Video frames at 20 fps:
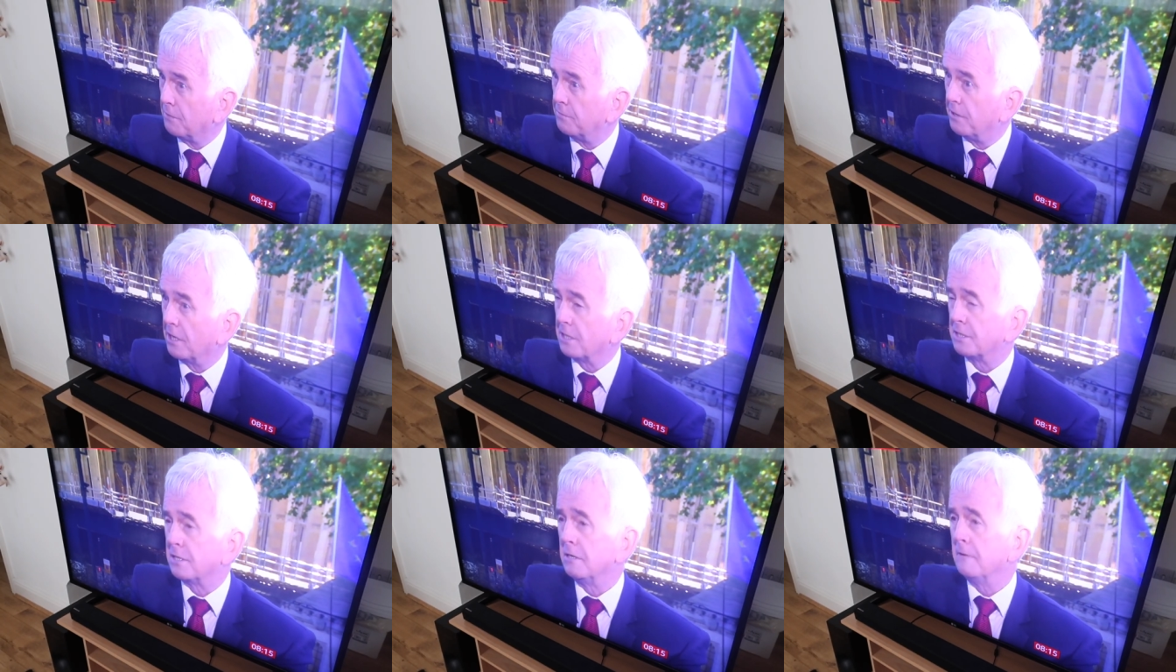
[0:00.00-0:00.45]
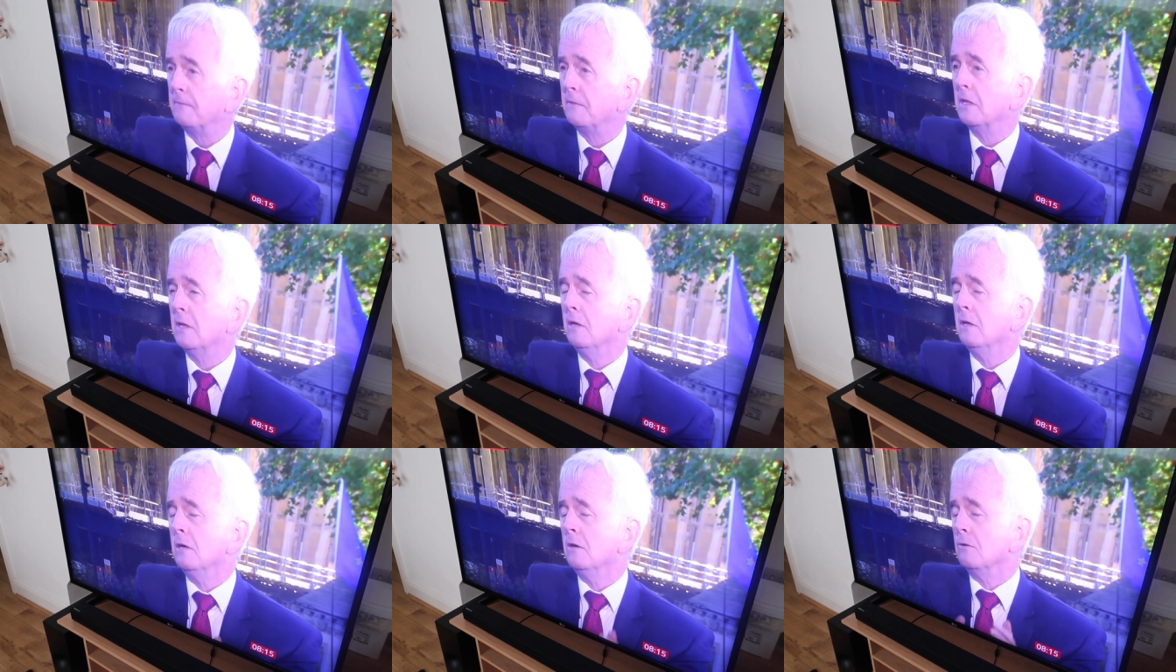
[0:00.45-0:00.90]
I'm getting to
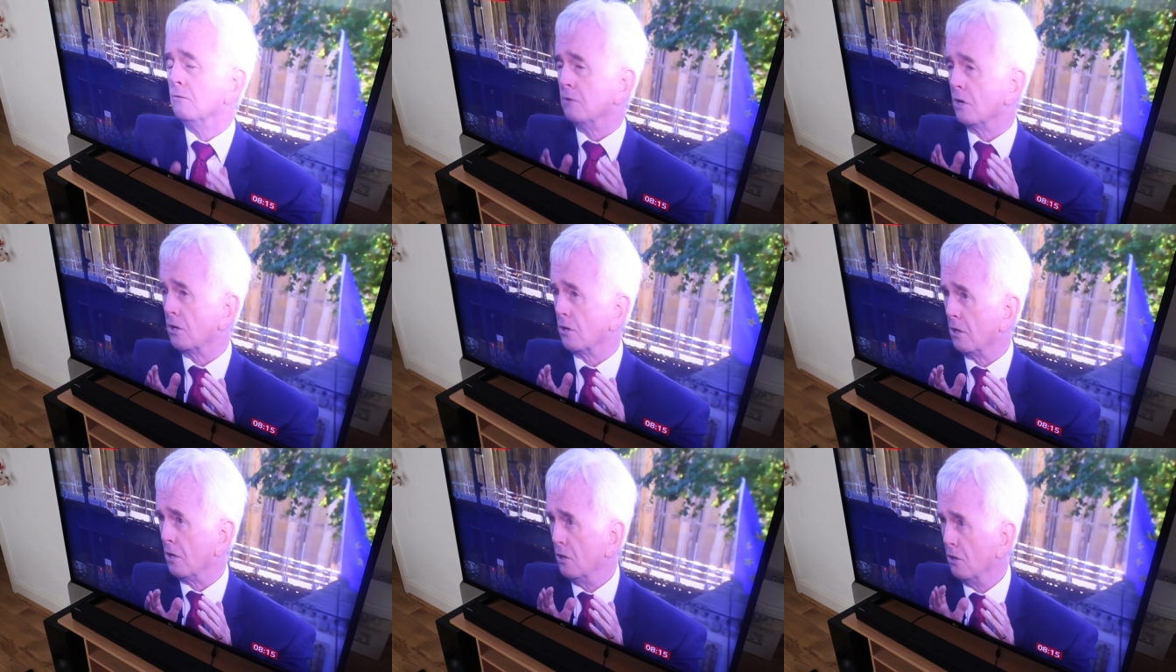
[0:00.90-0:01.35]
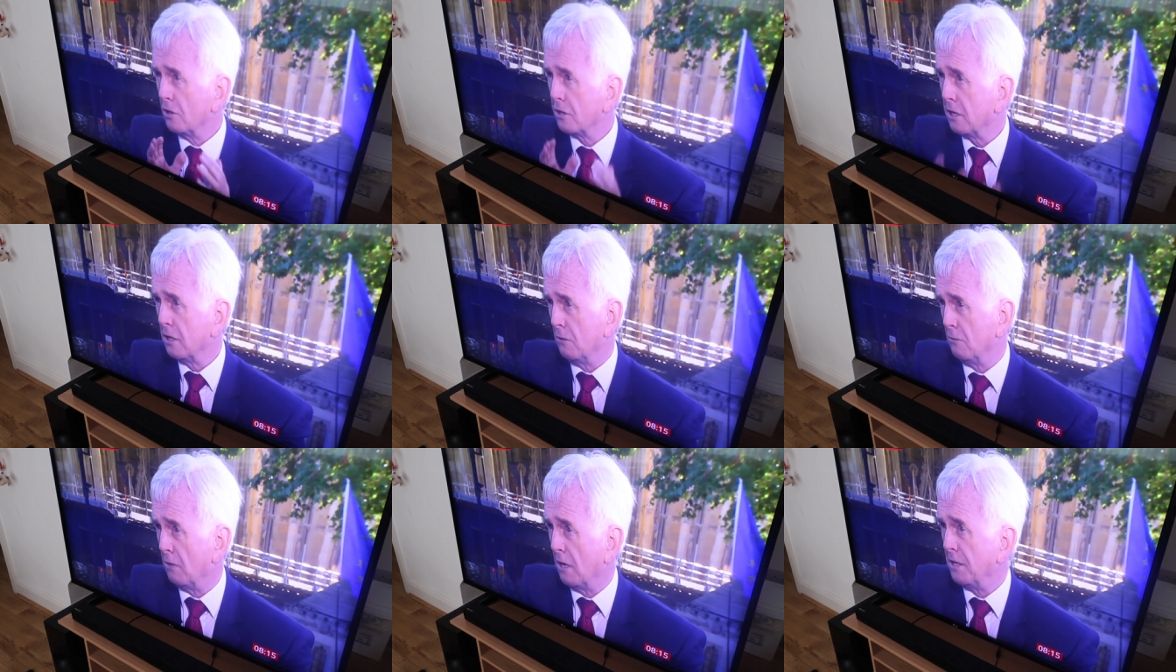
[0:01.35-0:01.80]
the point now where I'm
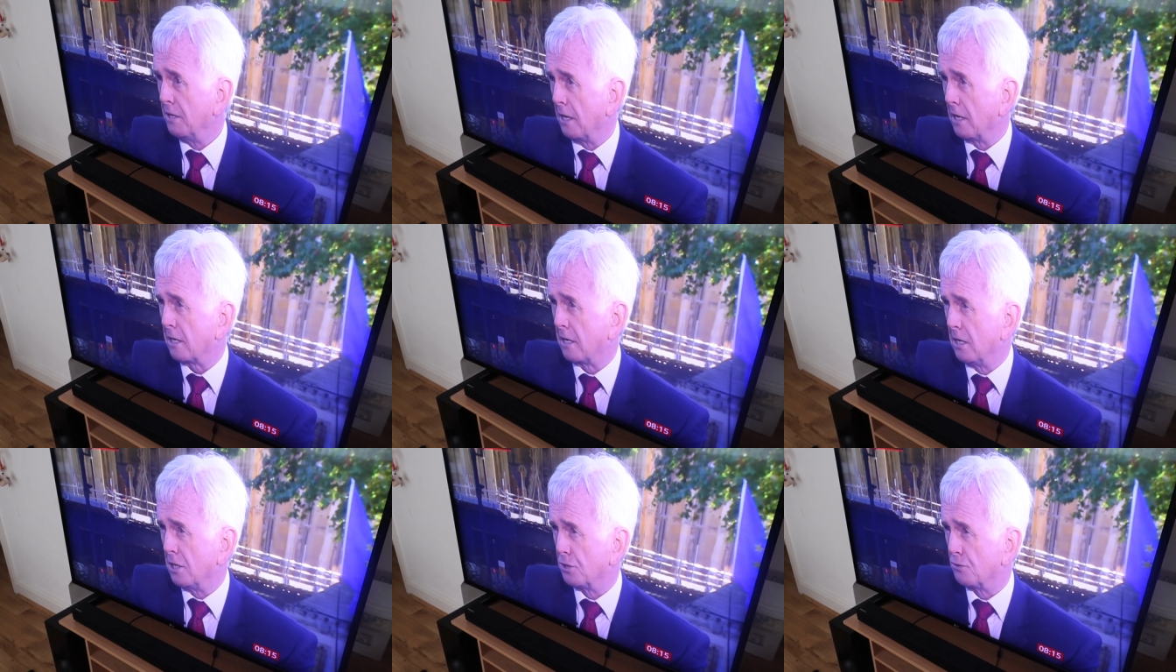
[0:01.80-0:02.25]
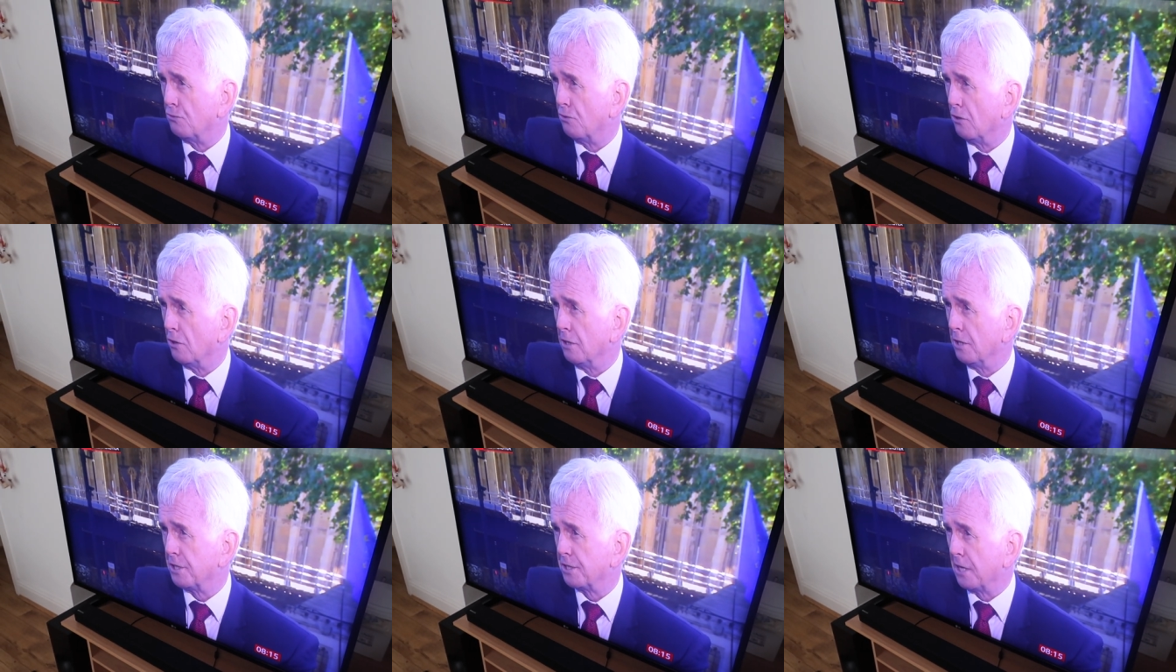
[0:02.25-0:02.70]
not even bothered.
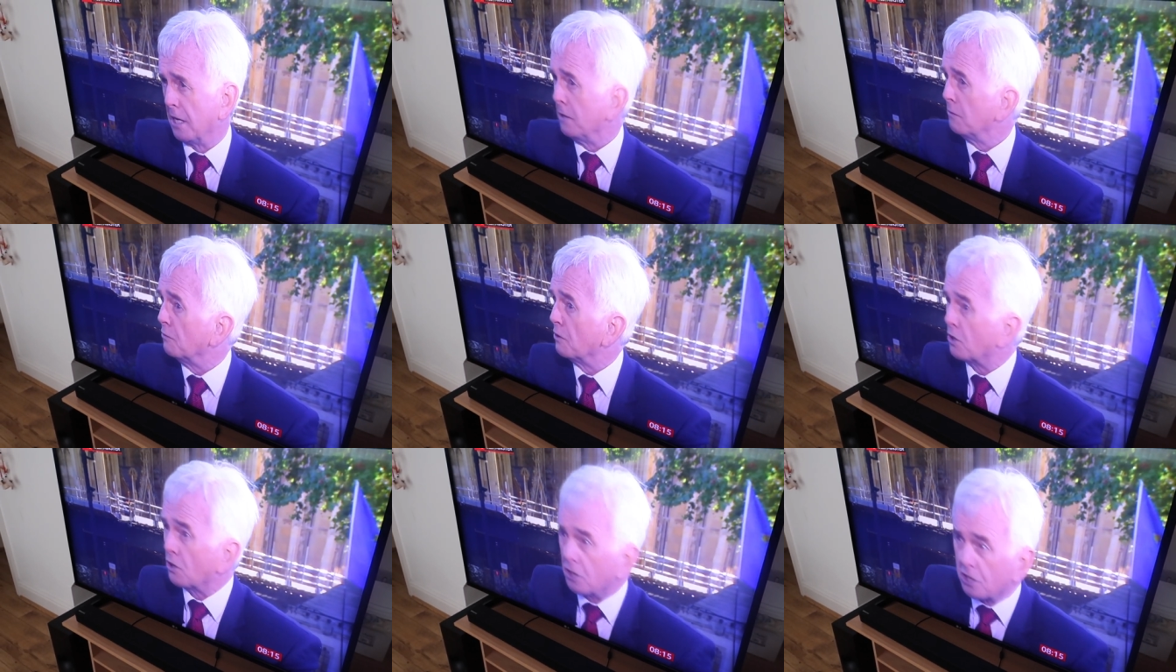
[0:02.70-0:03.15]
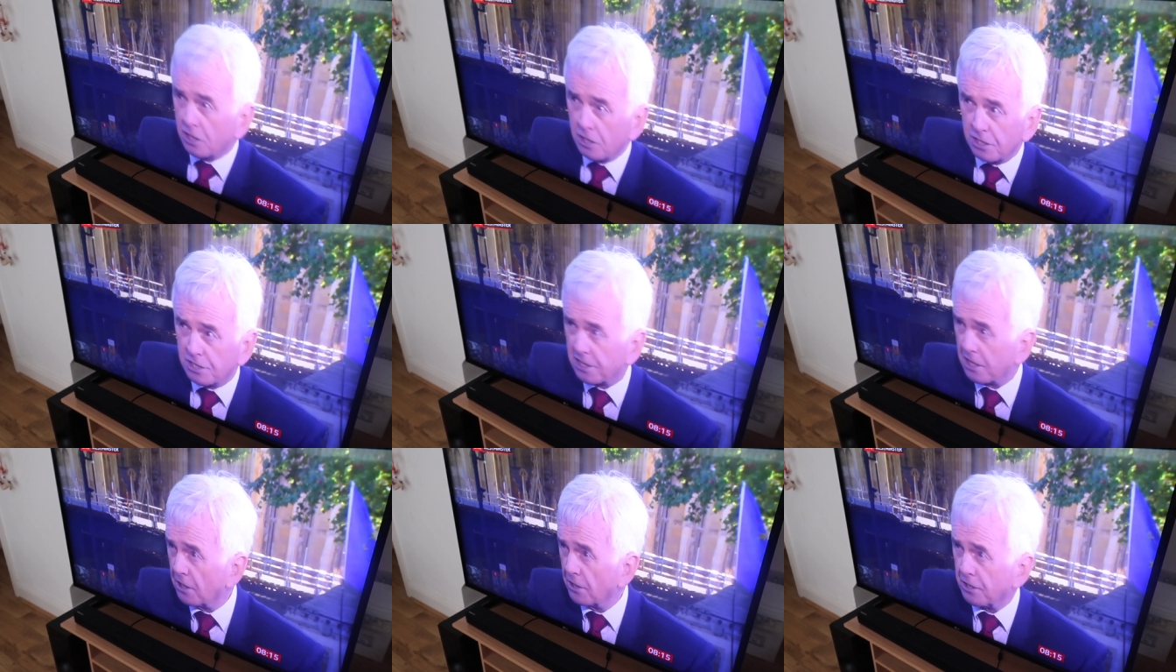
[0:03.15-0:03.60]
I just don't want to hear the
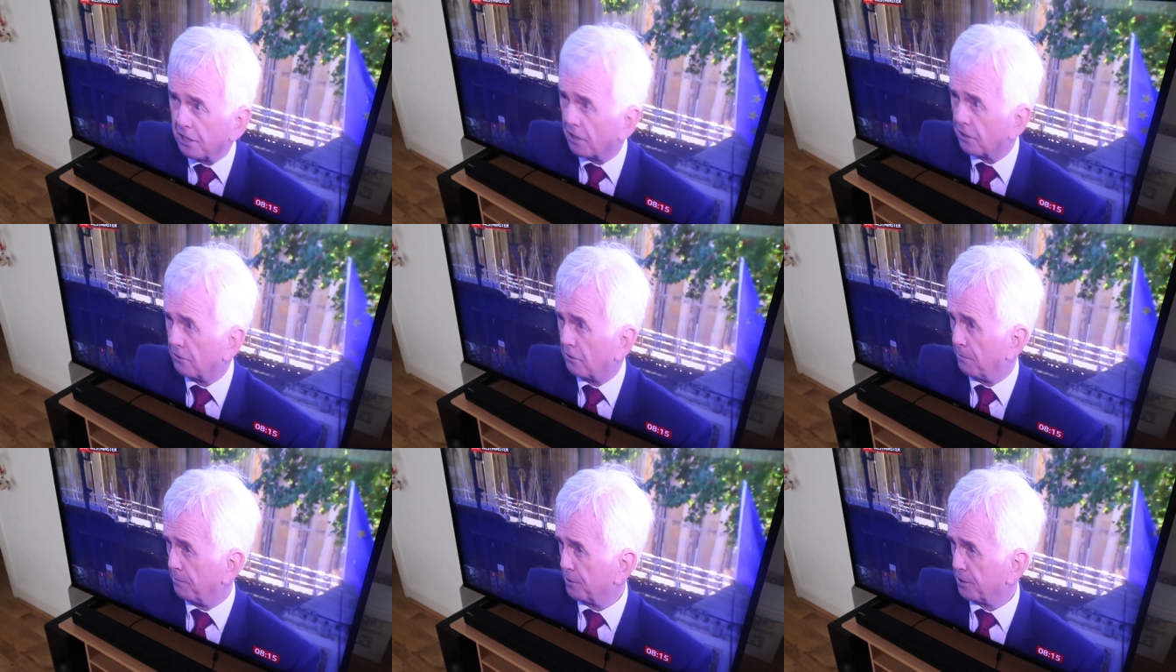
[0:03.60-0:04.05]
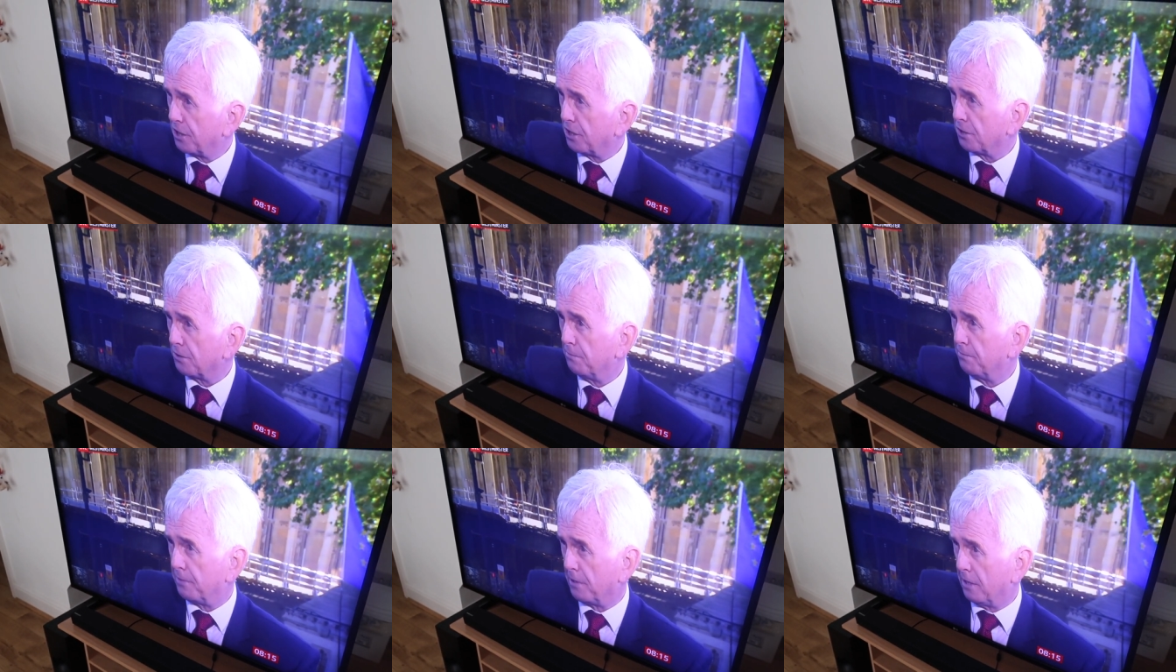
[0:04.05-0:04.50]
word Brexit
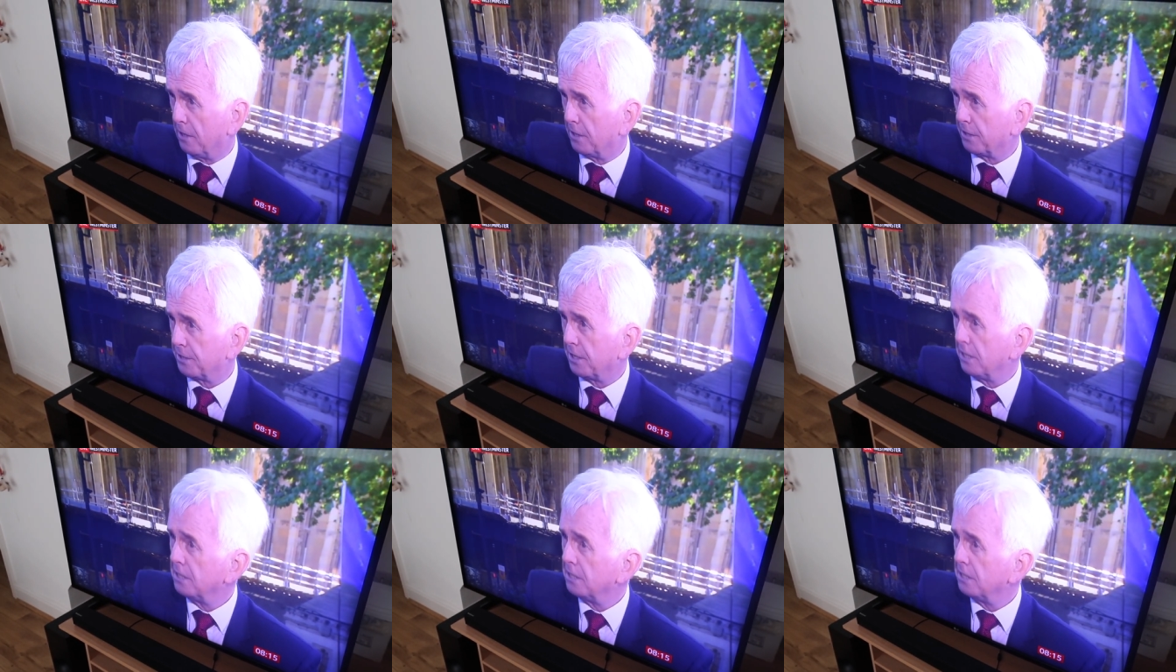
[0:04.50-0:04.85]
ever again.